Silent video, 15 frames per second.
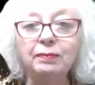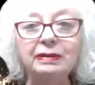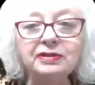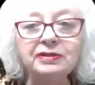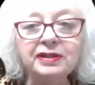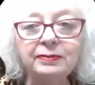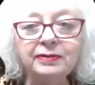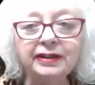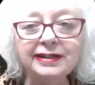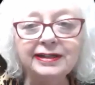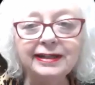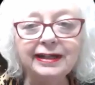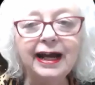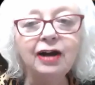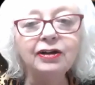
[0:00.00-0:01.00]
people something, they
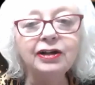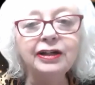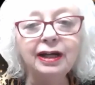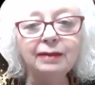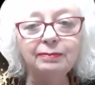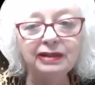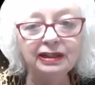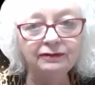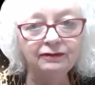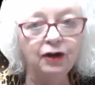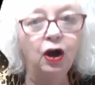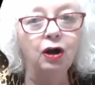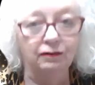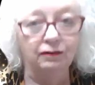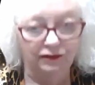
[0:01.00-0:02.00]
said, how can I be
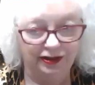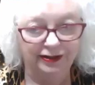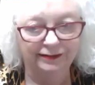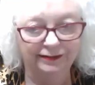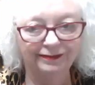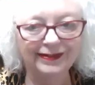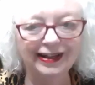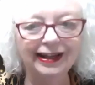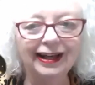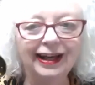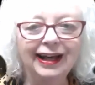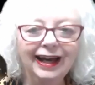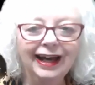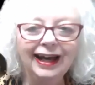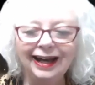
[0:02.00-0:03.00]
involved?
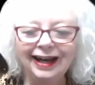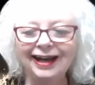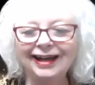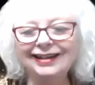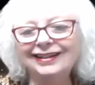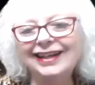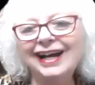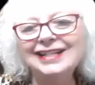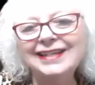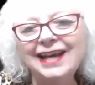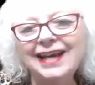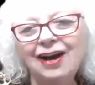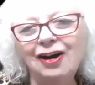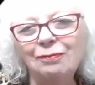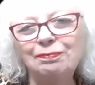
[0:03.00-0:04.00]
And that's
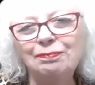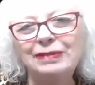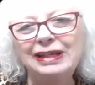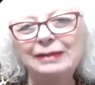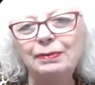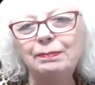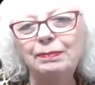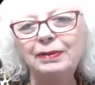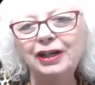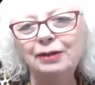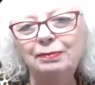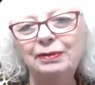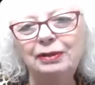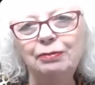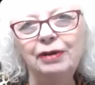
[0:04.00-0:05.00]
how
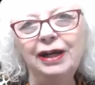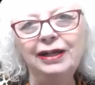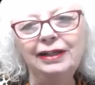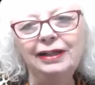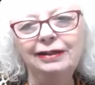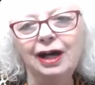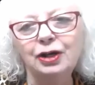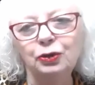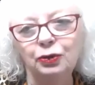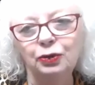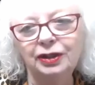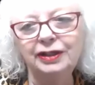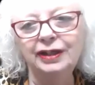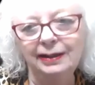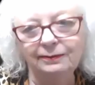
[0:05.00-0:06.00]

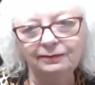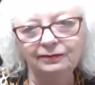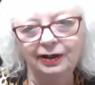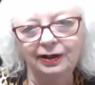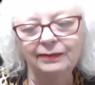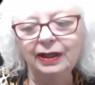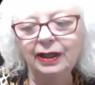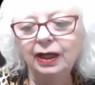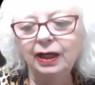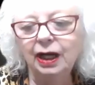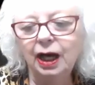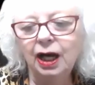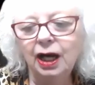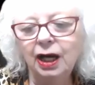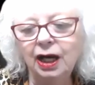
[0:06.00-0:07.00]
bepreparedbeready.org came from.
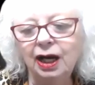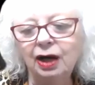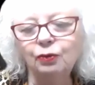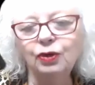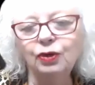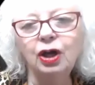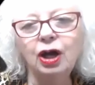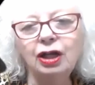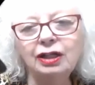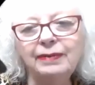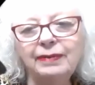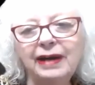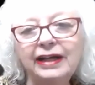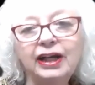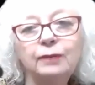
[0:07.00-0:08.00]
We're all
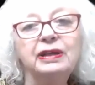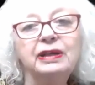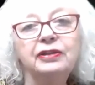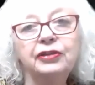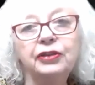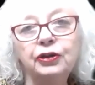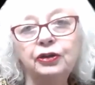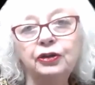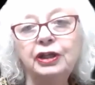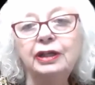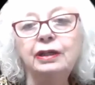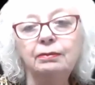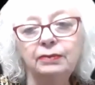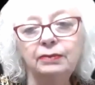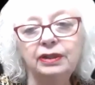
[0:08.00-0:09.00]
about helping
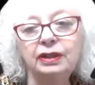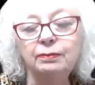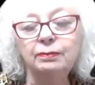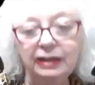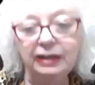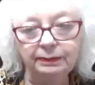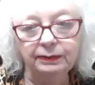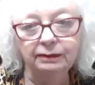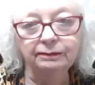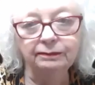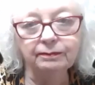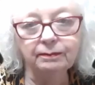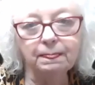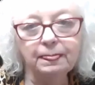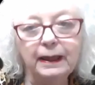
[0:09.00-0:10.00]
30 million people
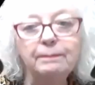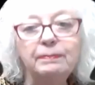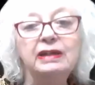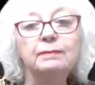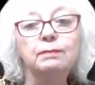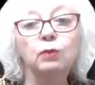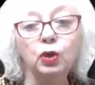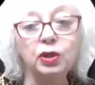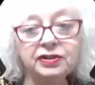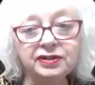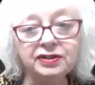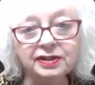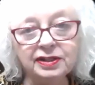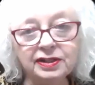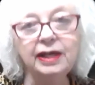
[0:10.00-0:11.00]
be more
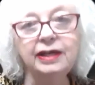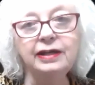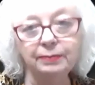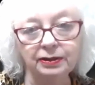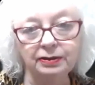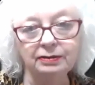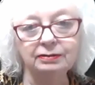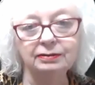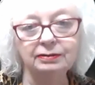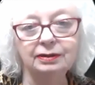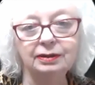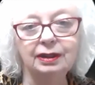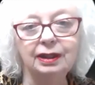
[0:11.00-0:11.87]
sustainable